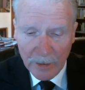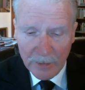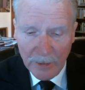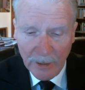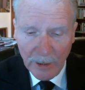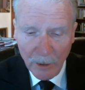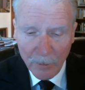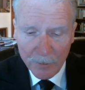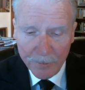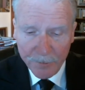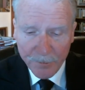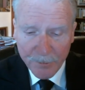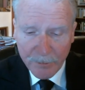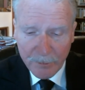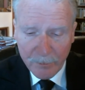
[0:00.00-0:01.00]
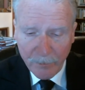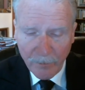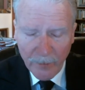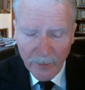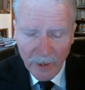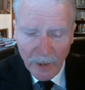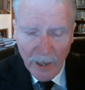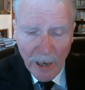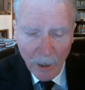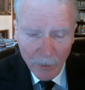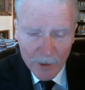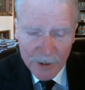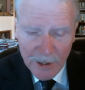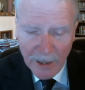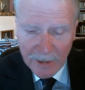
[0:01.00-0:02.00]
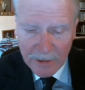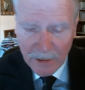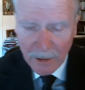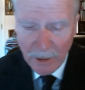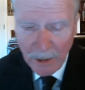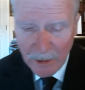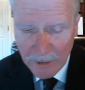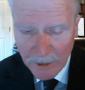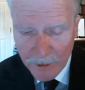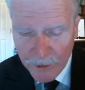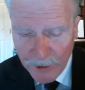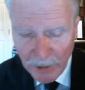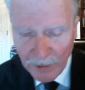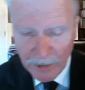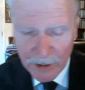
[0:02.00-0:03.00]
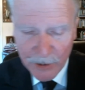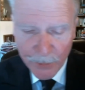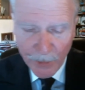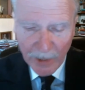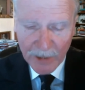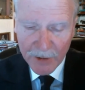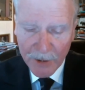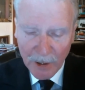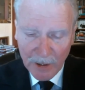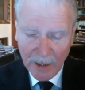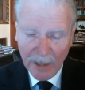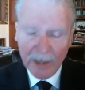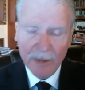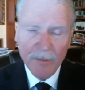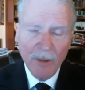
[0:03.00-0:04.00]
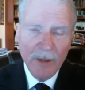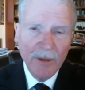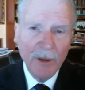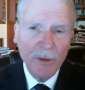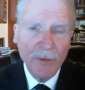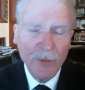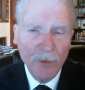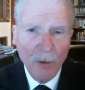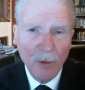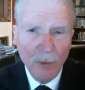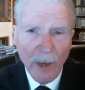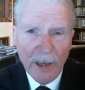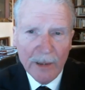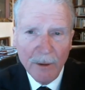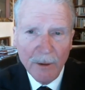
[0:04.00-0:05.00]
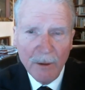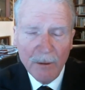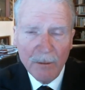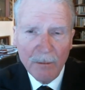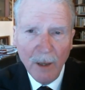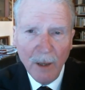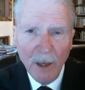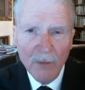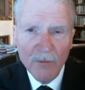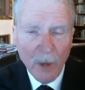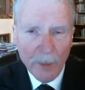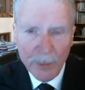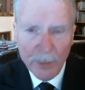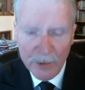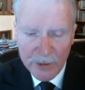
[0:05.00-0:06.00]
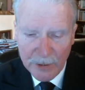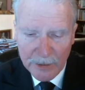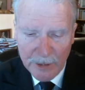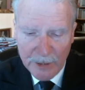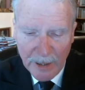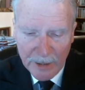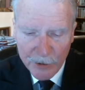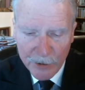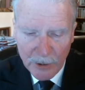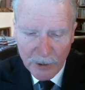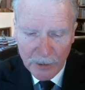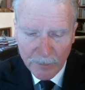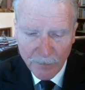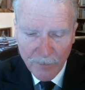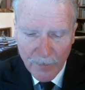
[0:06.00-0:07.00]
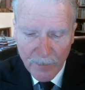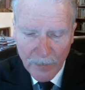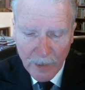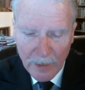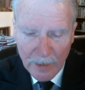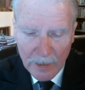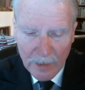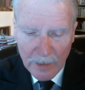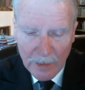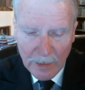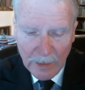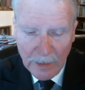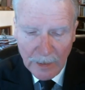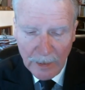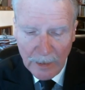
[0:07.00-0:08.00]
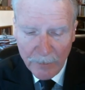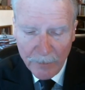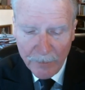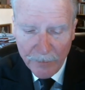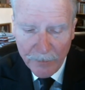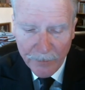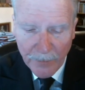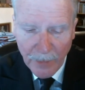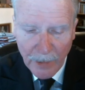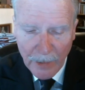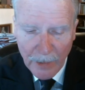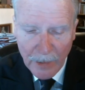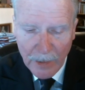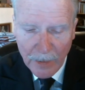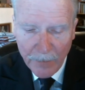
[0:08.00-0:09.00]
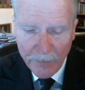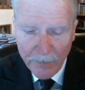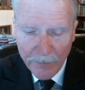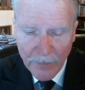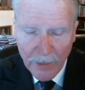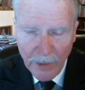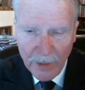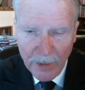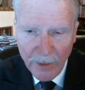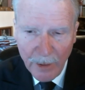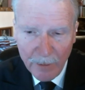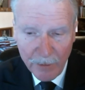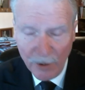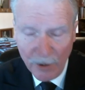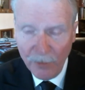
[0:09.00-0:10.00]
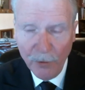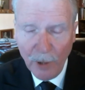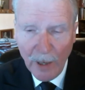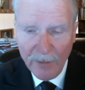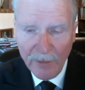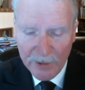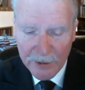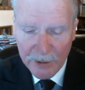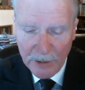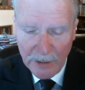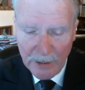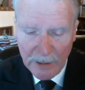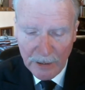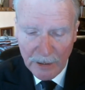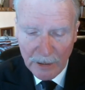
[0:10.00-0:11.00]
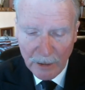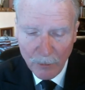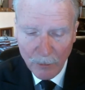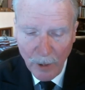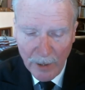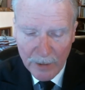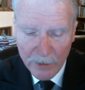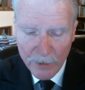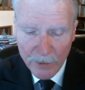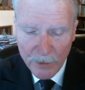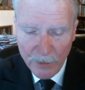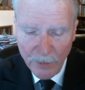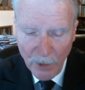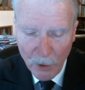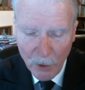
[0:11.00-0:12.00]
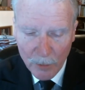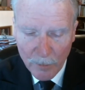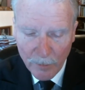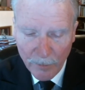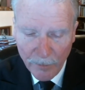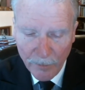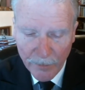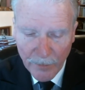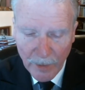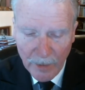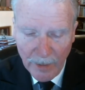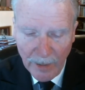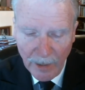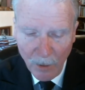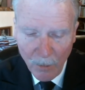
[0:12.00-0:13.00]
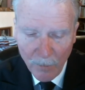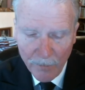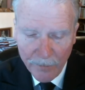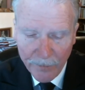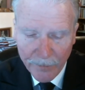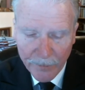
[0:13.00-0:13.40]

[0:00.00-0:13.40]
Now, how is that consent expressed? Again, they're through a right of representation. And therefore, obviously, a right to vote. Now,